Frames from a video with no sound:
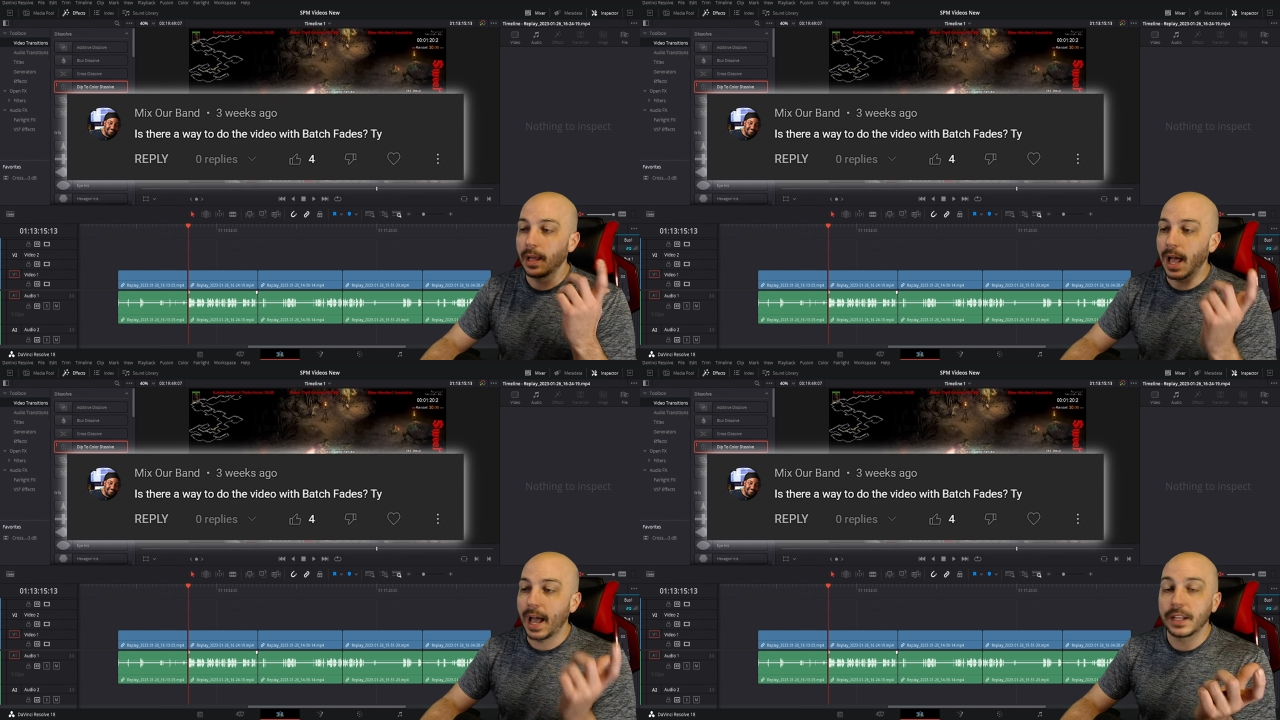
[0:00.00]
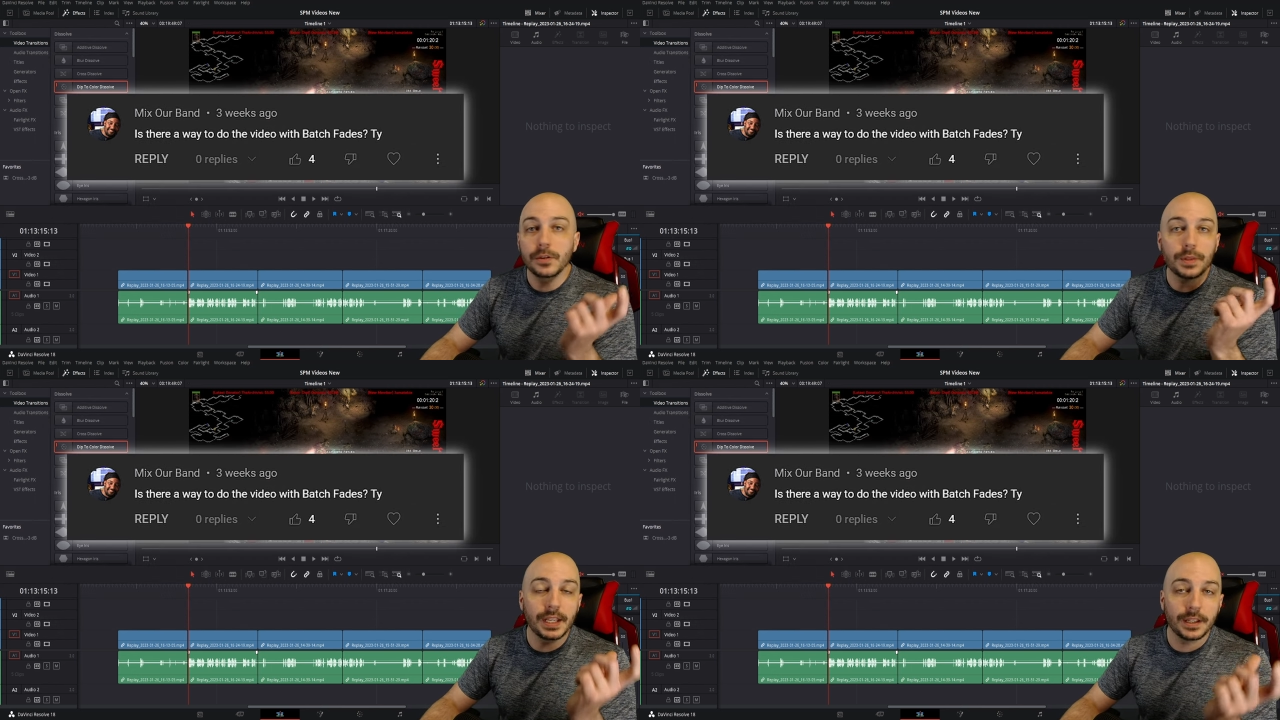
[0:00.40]
how do you do
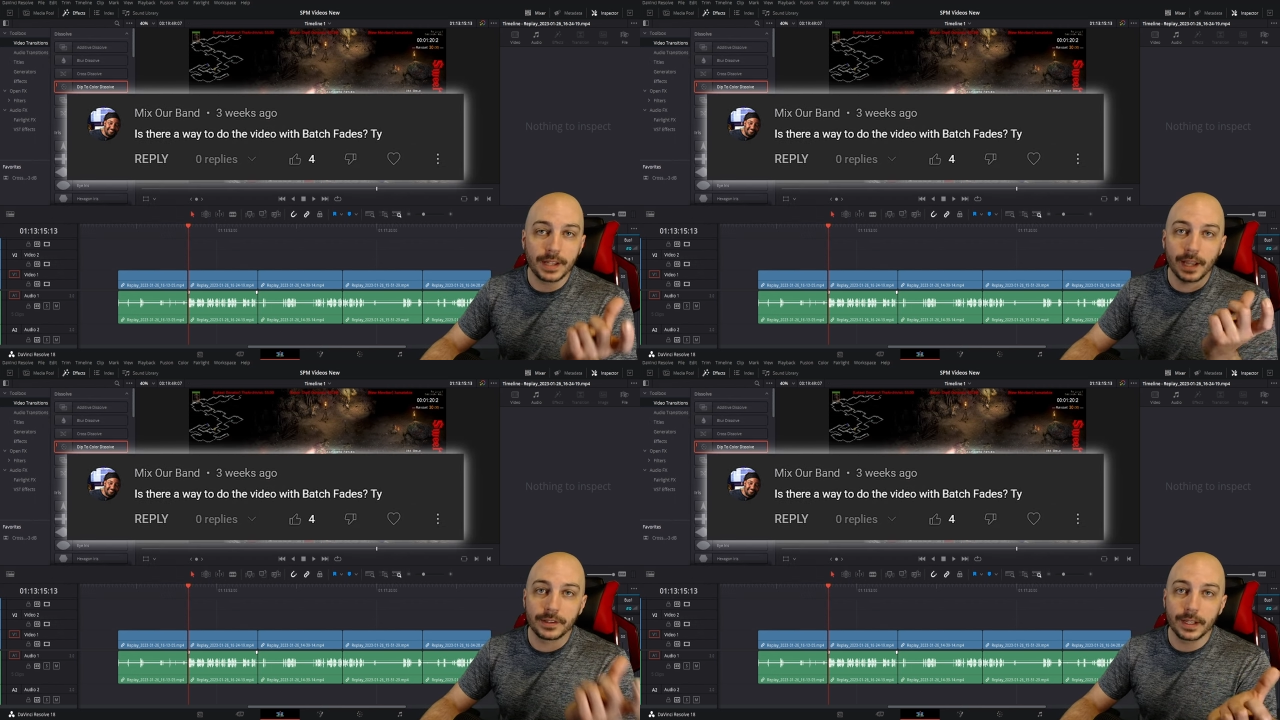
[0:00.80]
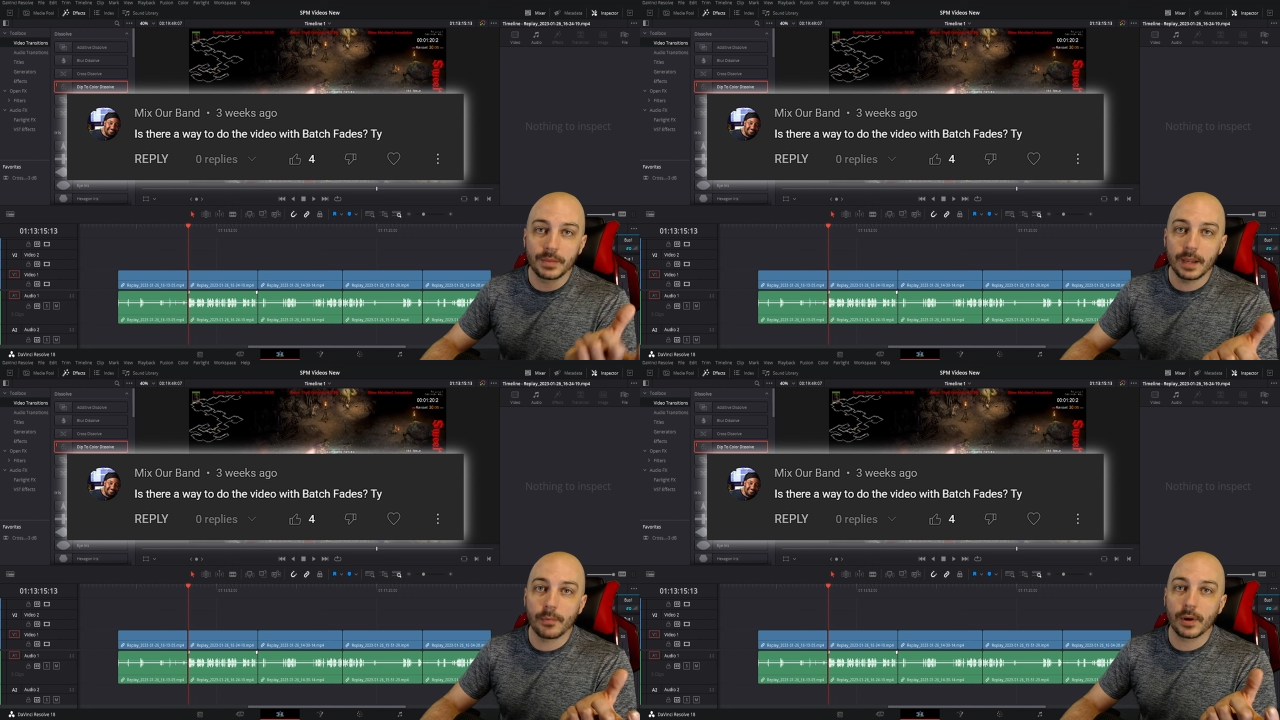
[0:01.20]
the exact same
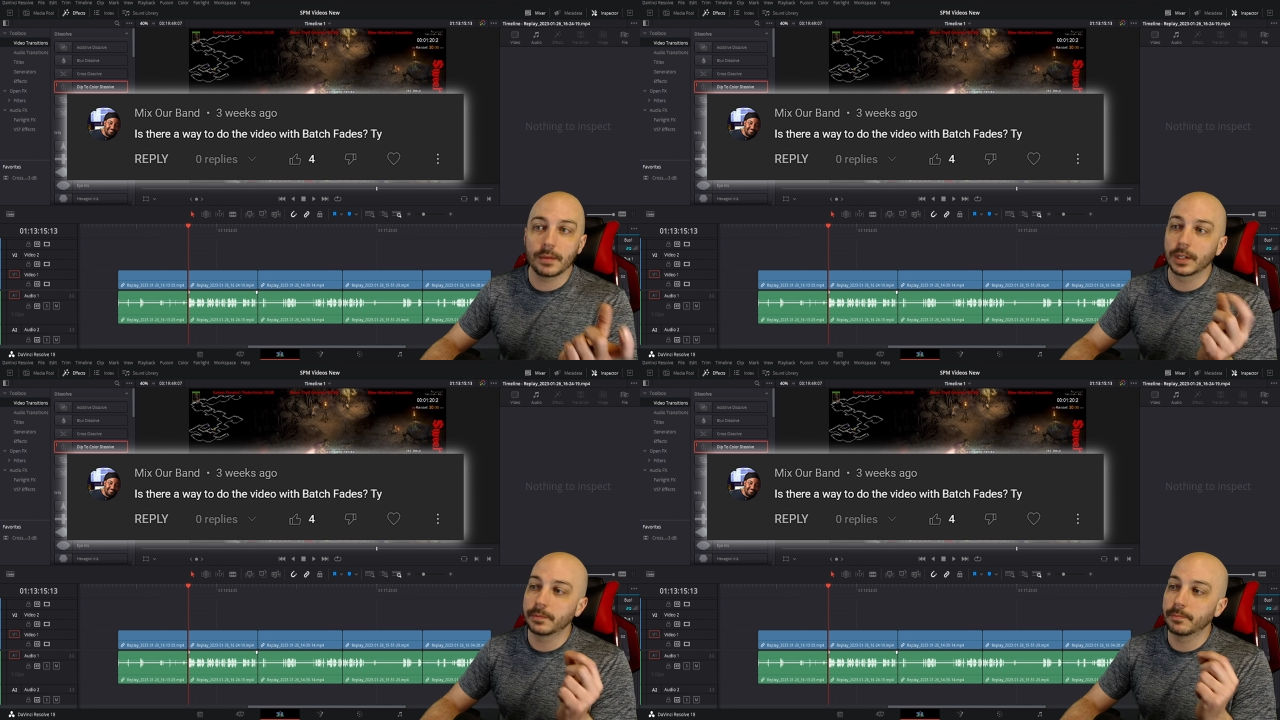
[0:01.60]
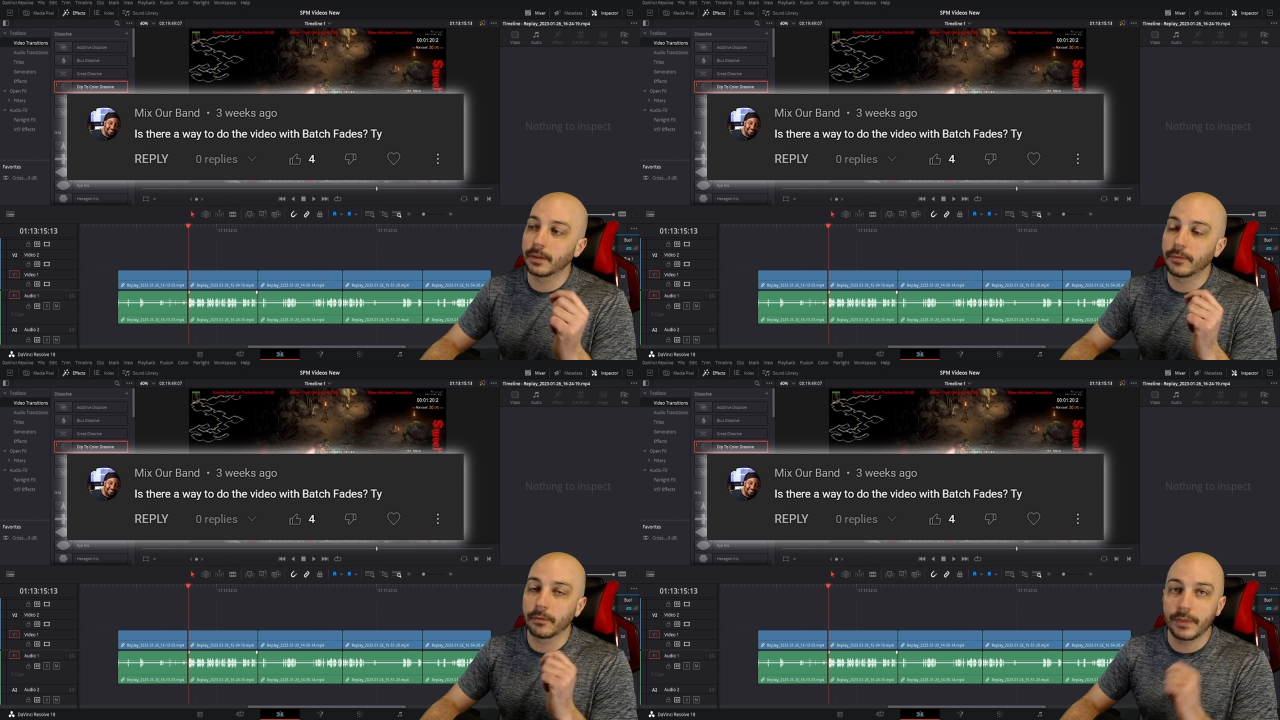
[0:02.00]
thing pretty much, but
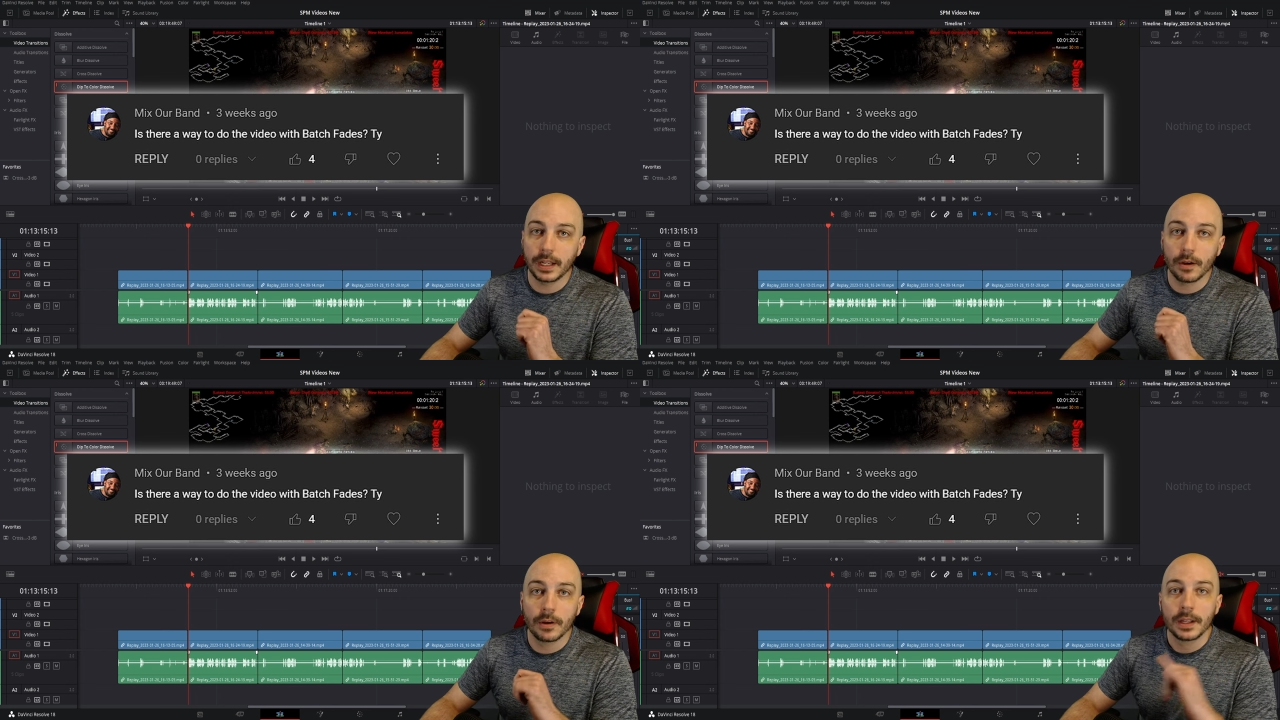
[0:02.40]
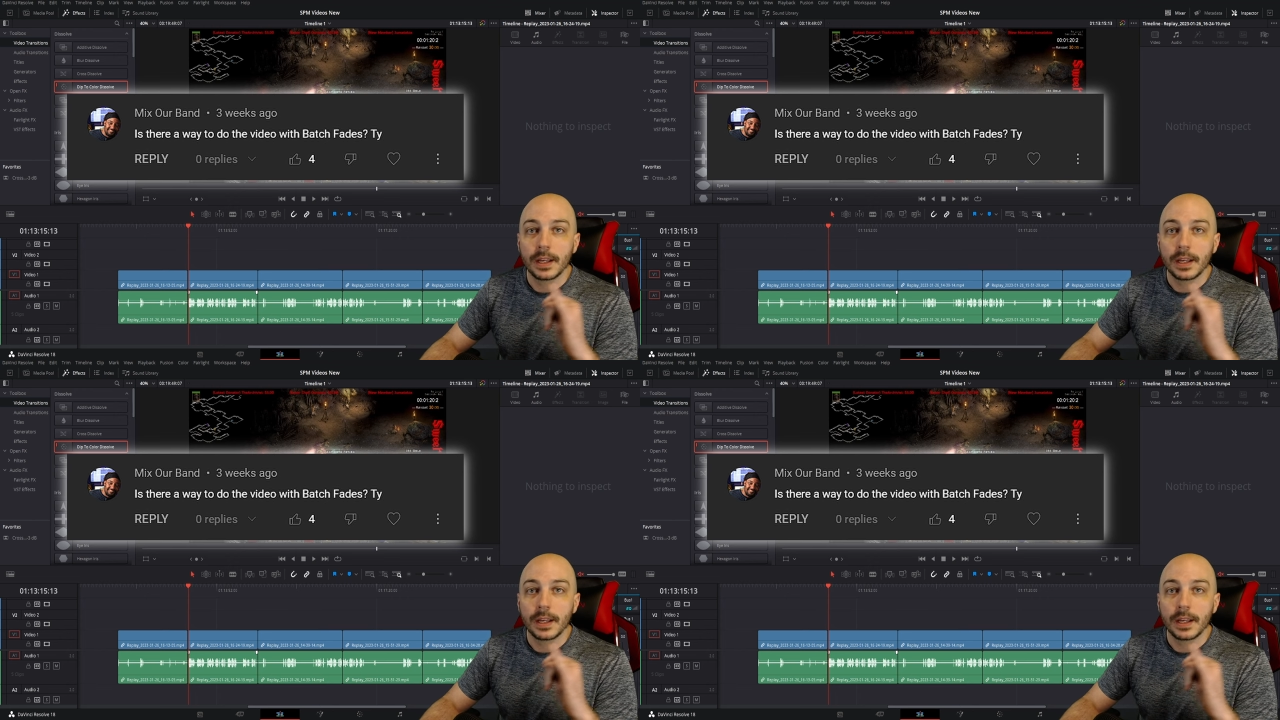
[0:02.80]
for video?